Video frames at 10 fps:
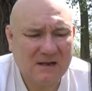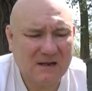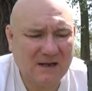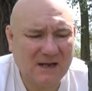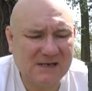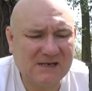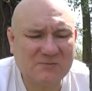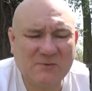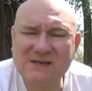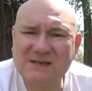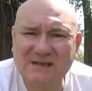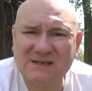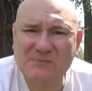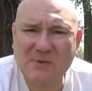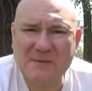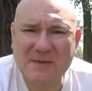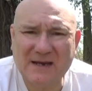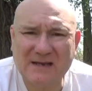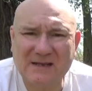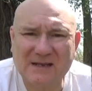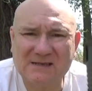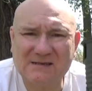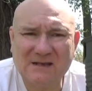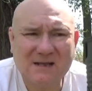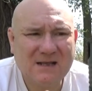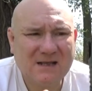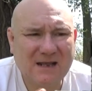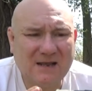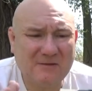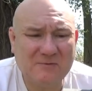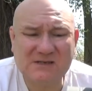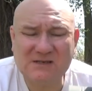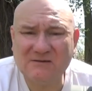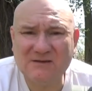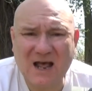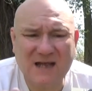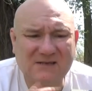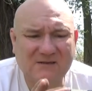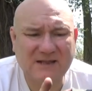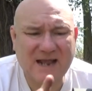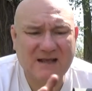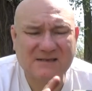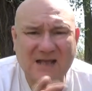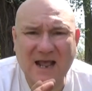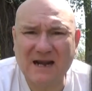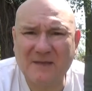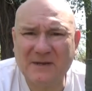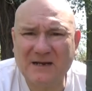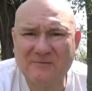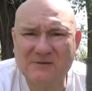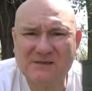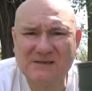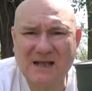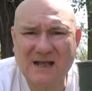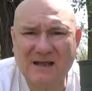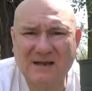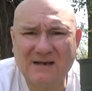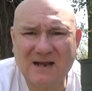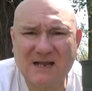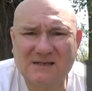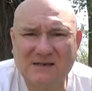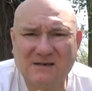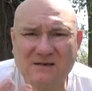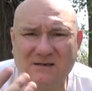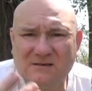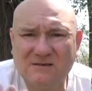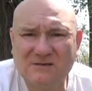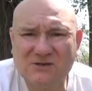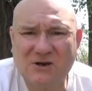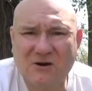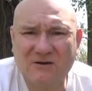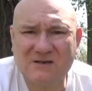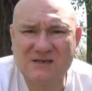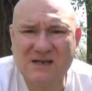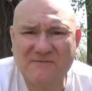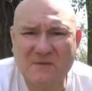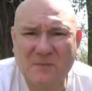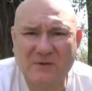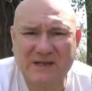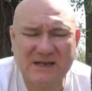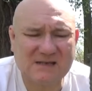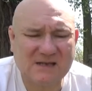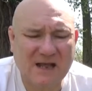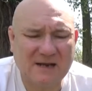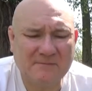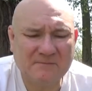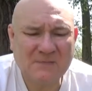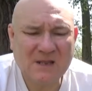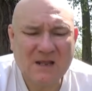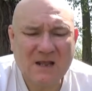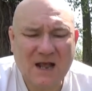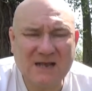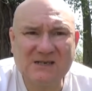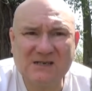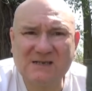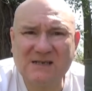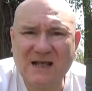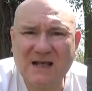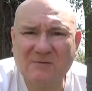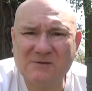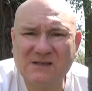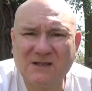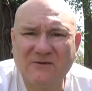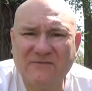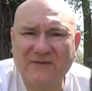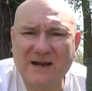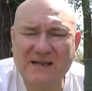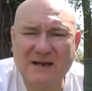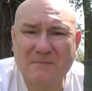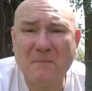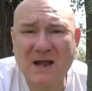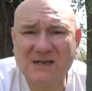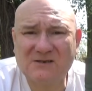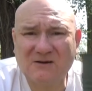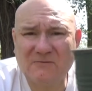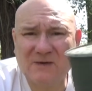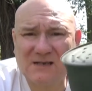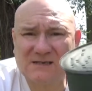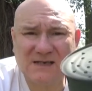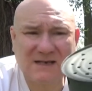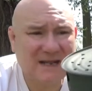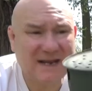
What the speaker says: I just recently spray painted this. It was still nice on the outside. I mean, it was nice and charred and stuff up on the inside. I just was a little afraid that it might start rusting.